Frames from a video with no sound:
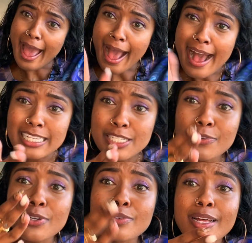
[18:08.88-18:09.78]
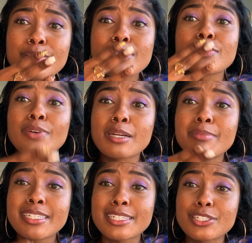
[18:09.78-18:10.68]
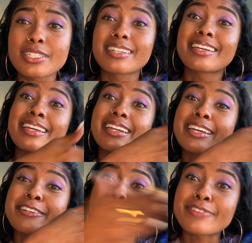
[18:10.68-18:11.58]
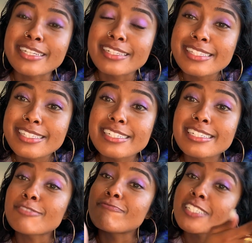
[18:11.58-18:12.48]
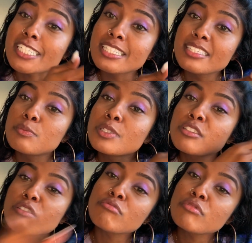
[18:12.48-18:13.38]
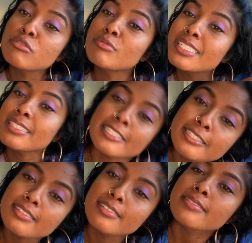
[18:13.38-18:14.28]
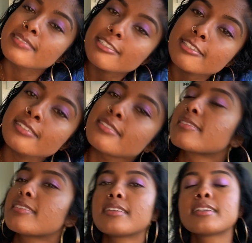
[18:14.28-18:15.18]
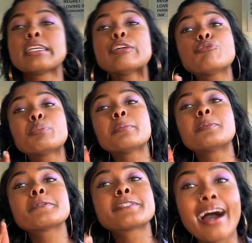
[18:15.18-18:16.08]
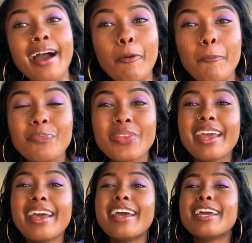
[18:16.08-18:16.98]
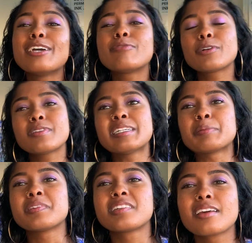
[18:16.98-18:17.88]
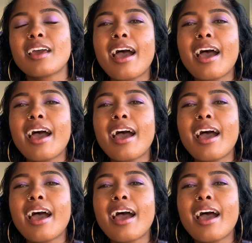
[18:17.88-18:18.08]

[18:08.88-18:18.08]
Ask for your letters of recommendation in advance. We don't do it late. Just give people time. If you're like me,